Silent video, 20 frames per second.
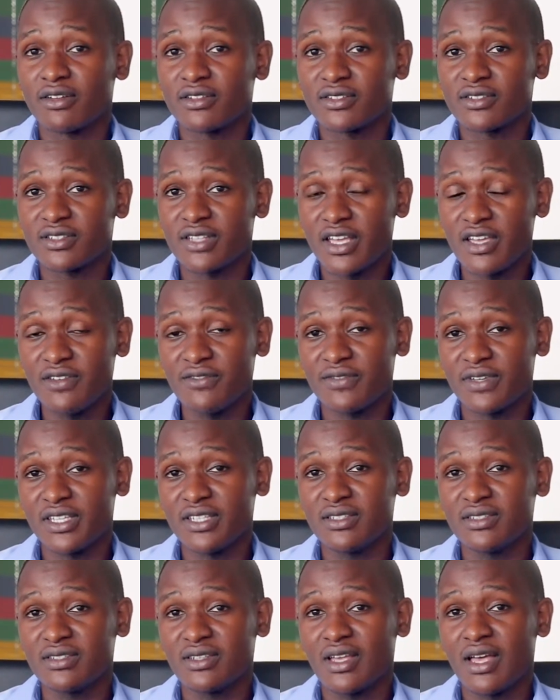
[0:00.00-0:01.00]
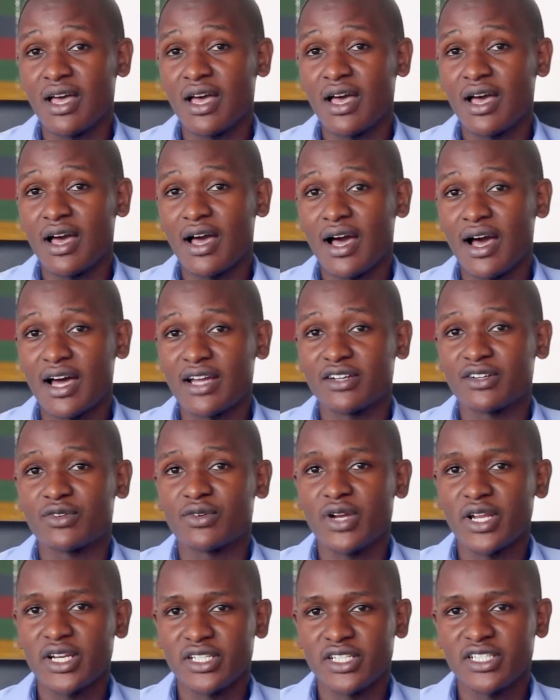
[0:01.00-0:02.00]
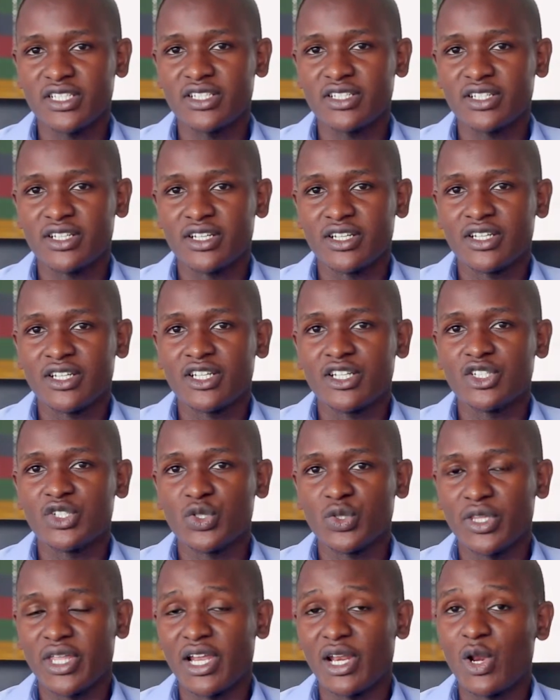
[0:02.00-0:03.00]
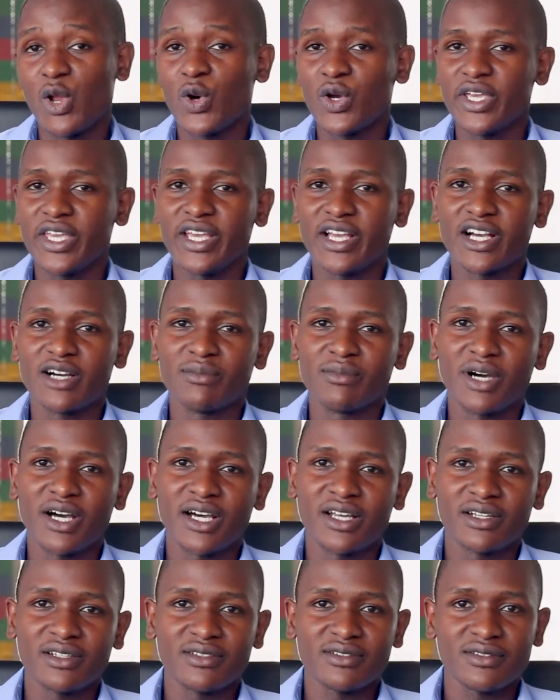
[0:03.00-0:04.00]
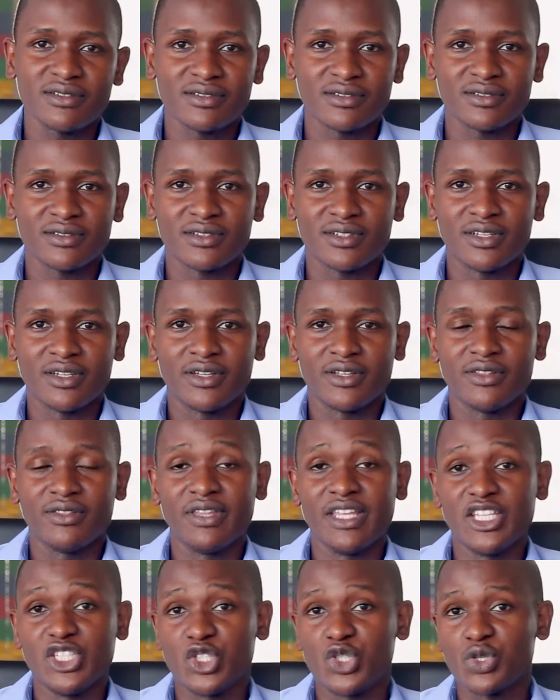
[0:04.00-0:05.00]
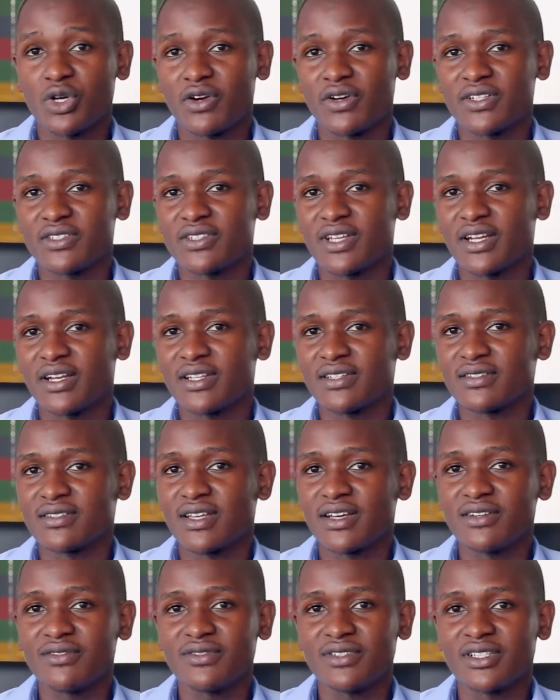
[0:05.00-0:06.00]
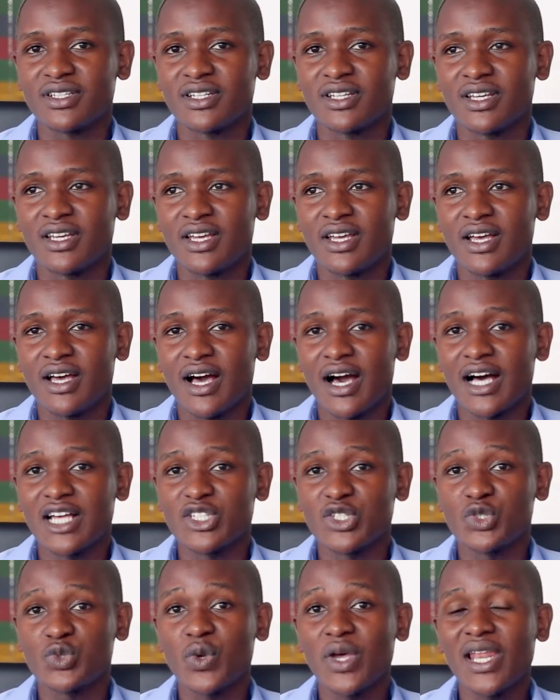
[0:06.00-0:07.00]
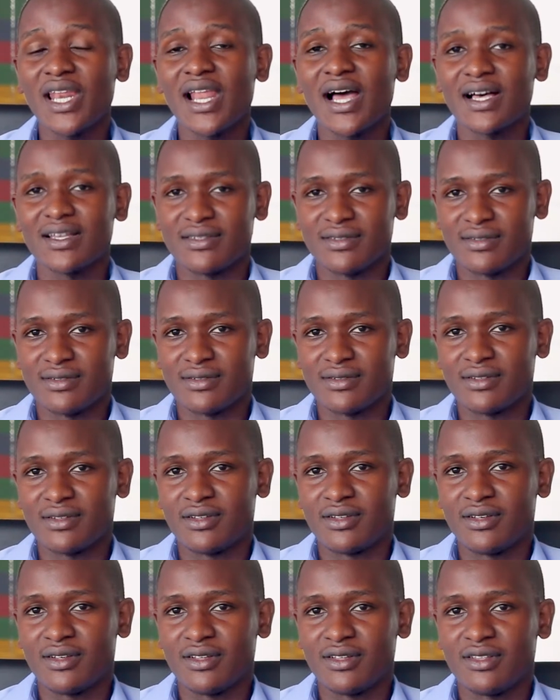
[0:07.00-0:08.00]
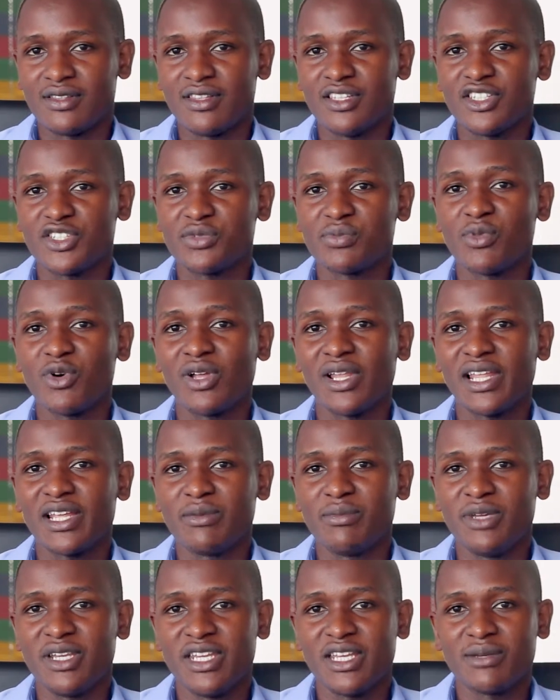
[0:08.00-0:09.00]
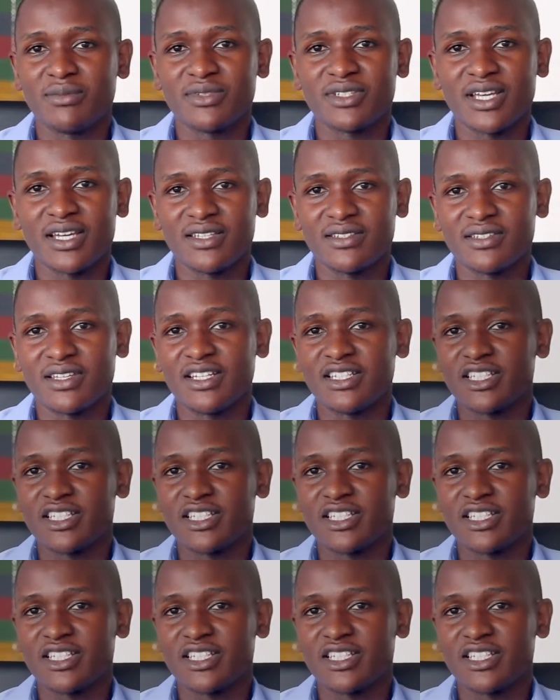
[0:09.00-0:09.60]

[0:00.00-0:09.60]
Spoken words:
savings and credit to the low-income earners, the insurance underserved, as well as the small and medium-sized